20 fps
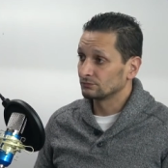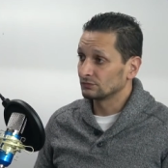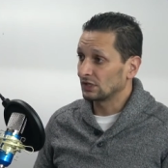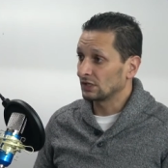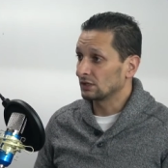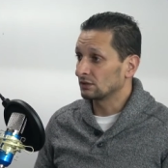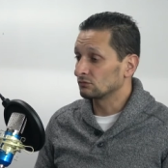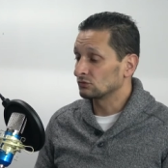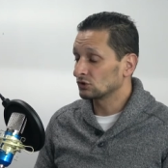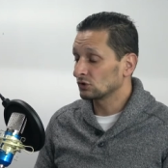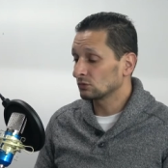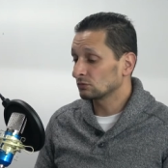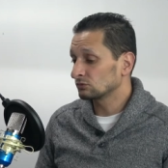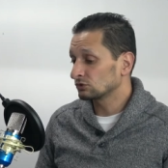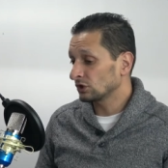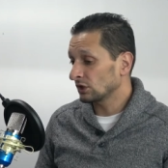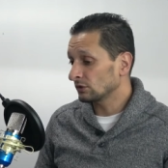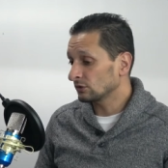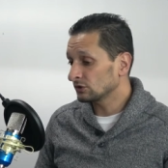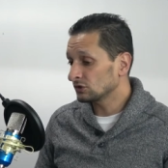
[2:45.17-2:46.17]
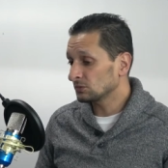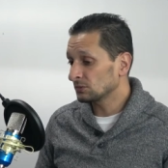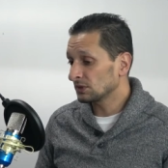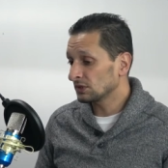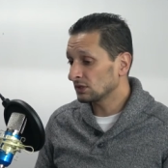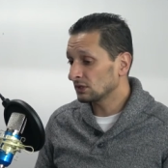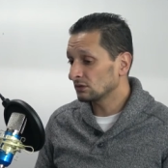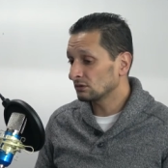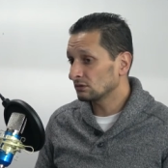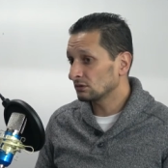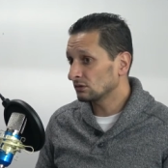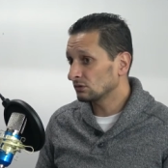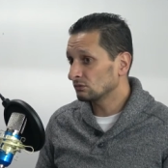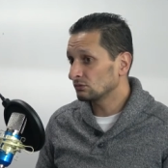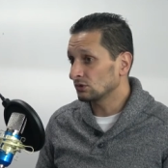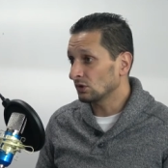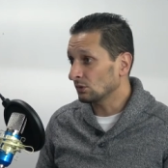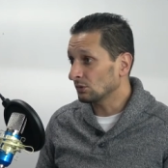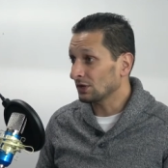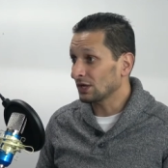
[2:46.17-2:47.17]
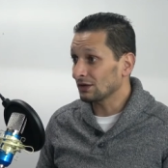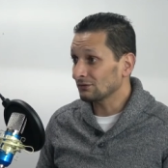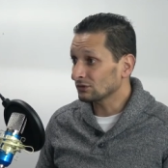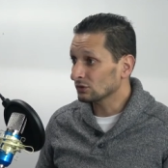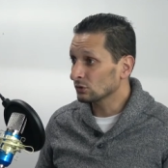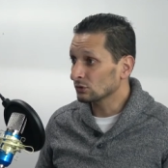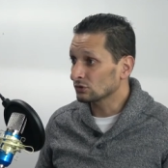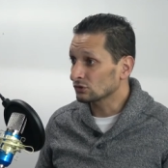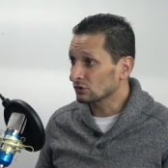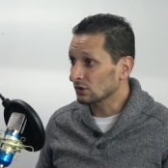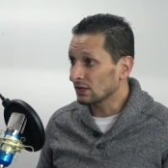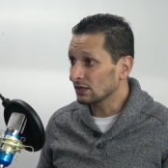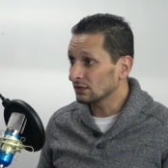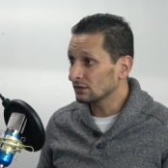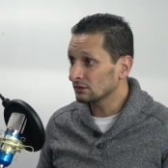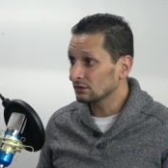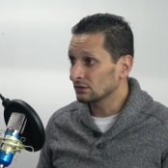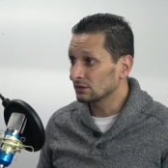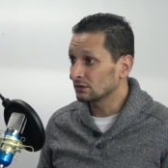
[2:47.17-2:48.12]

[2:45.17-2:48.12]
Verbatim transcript: All right. And so generally speaking, you don't have to go to trial.